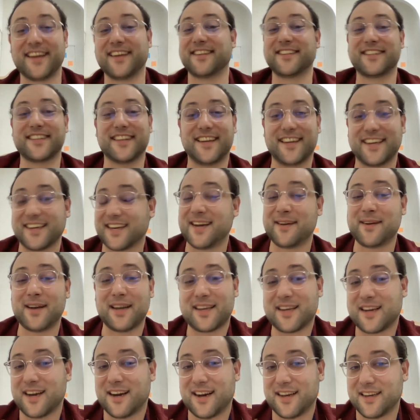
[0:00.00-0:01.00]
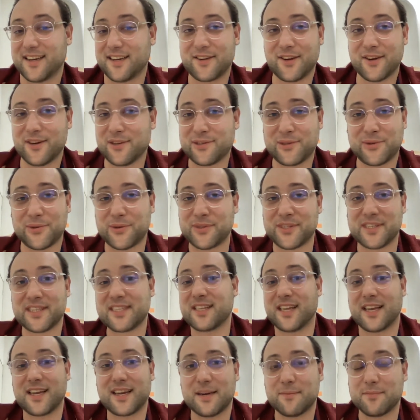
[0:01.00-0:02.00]
It's like, I can't go through
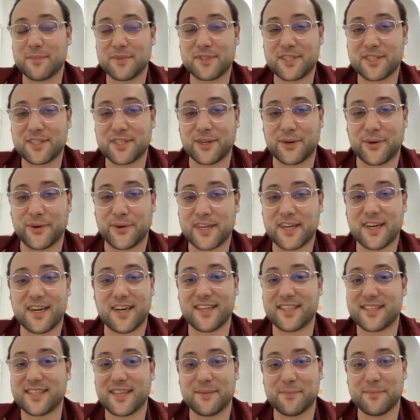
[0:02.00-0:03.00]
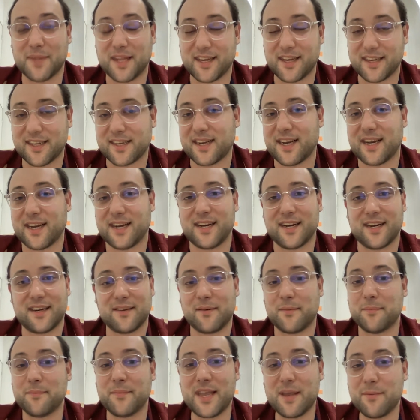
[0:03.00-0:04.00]
this. Like, I'm sorry, guys. I'm like,
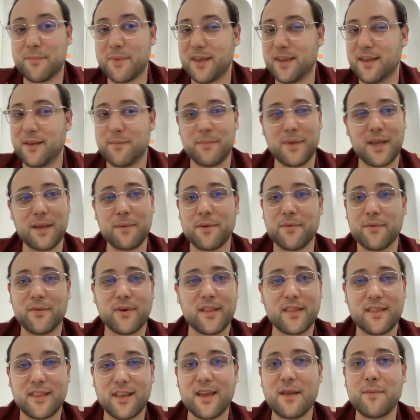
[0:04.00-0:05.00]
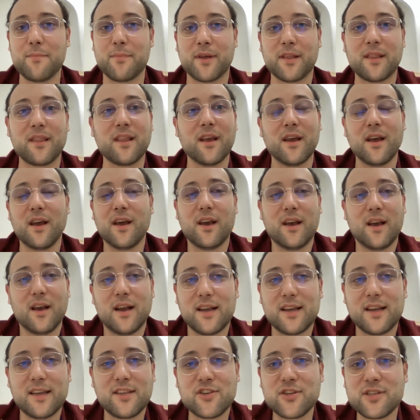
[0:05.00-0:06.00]
maybe one day, but
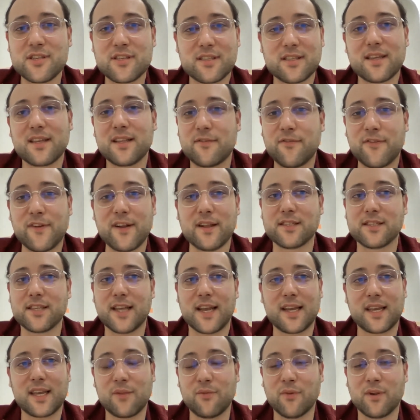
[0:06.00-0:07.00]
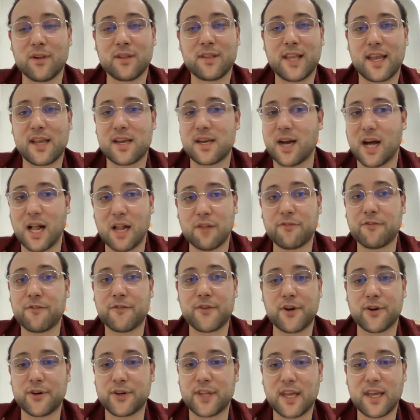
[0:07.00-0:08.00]
it feels like it will take half
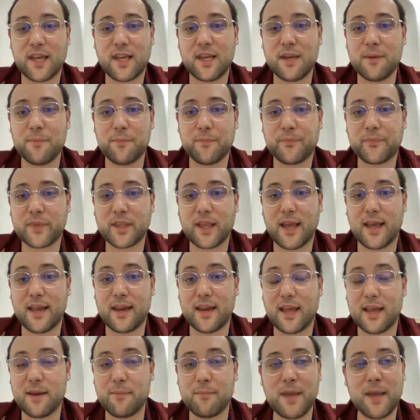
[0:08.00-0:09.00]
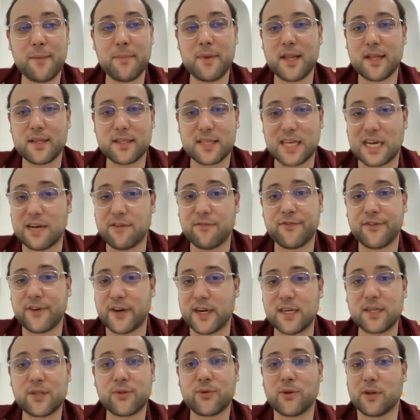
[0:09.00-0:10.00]
your day. And maybe that's
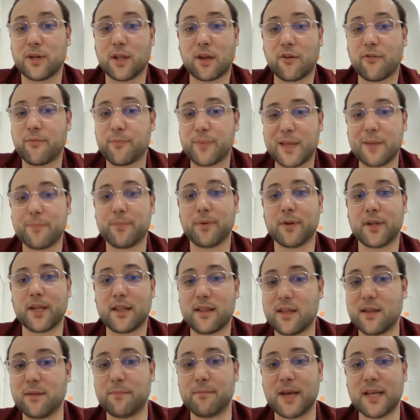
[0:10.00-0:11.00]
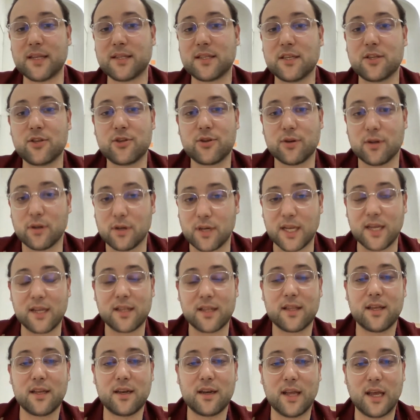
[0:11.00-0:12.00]
unfair to a lot of people that did message you on
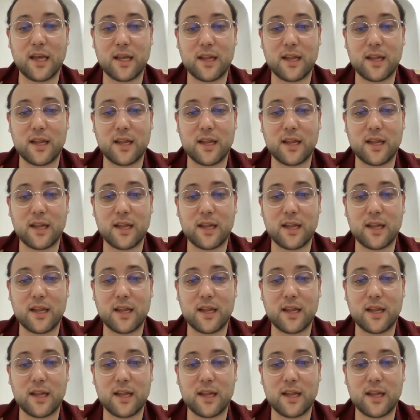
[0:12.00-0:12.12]
LinkedIn.